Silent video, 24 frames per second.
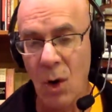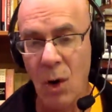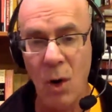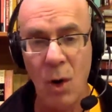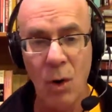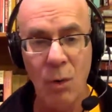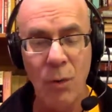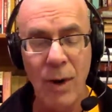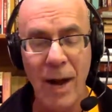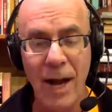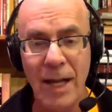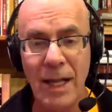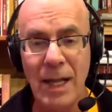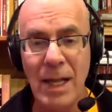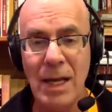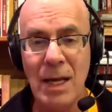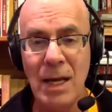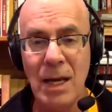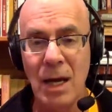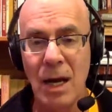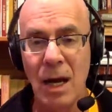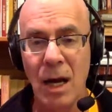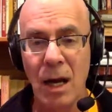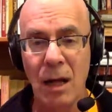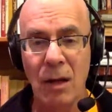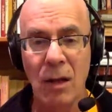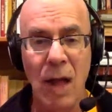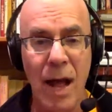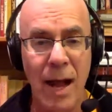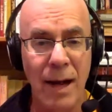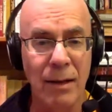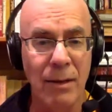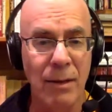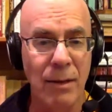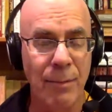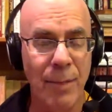Already, a
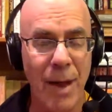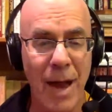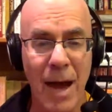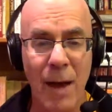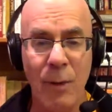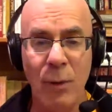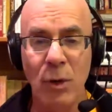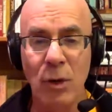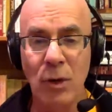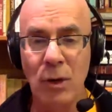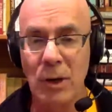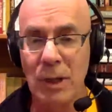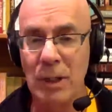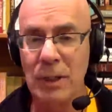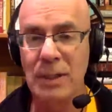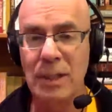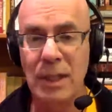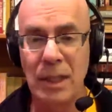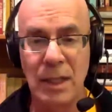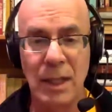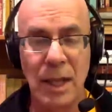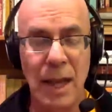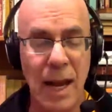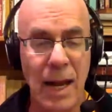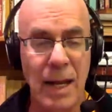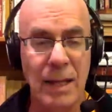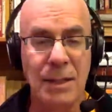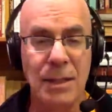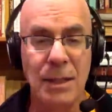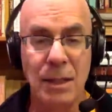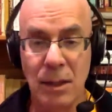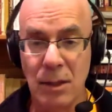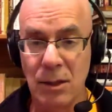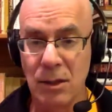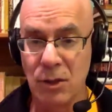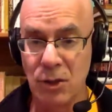lot of the power is in the
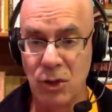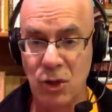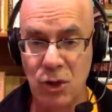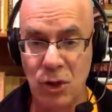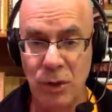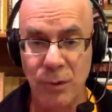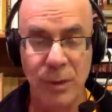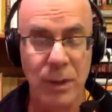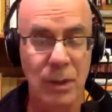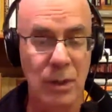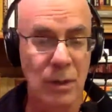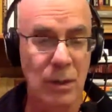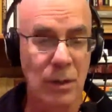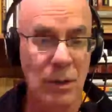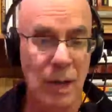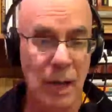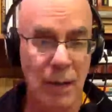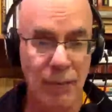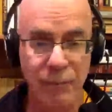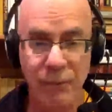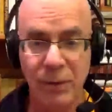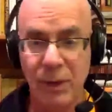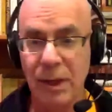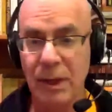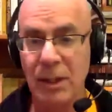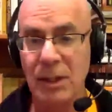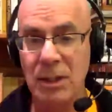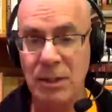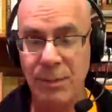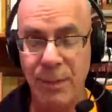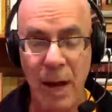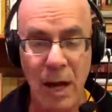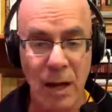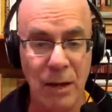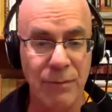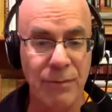hands of the distributor,
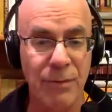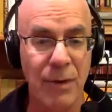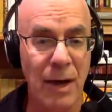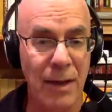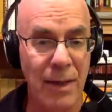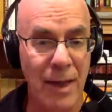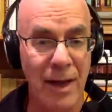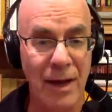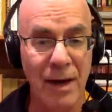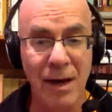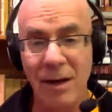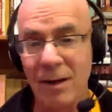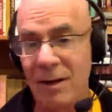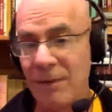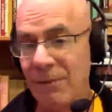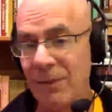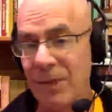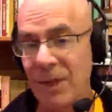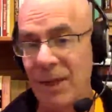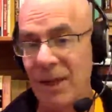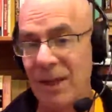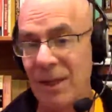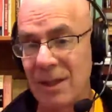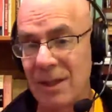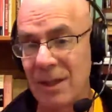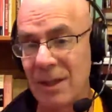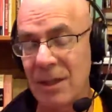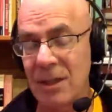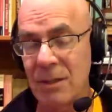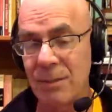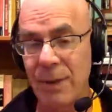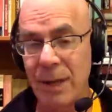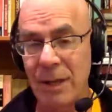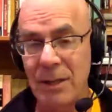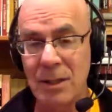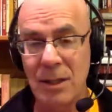Netflix, Spotify, that kind of thing, at the
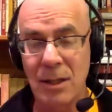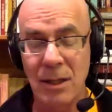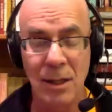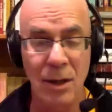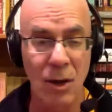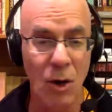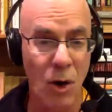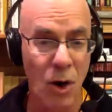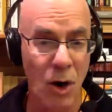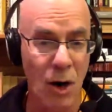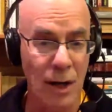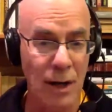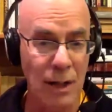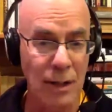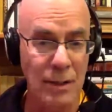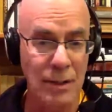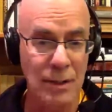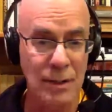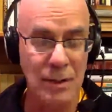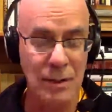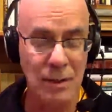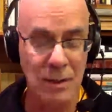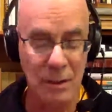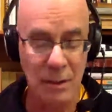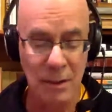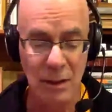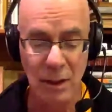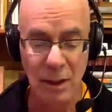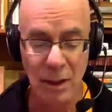expense of the artist,